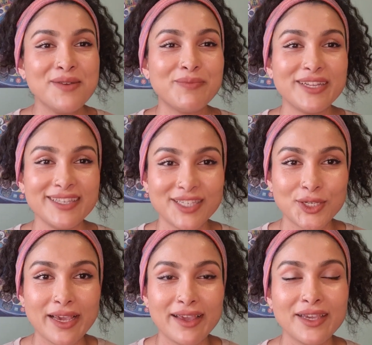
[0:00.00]
Please
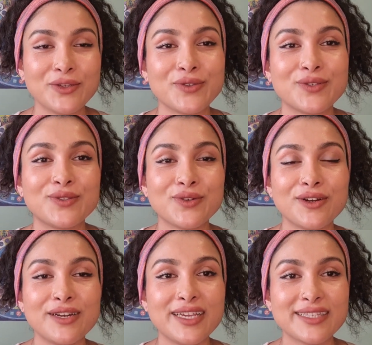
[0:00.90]
share your
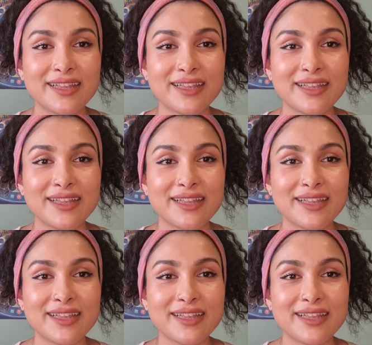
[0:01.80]
stories.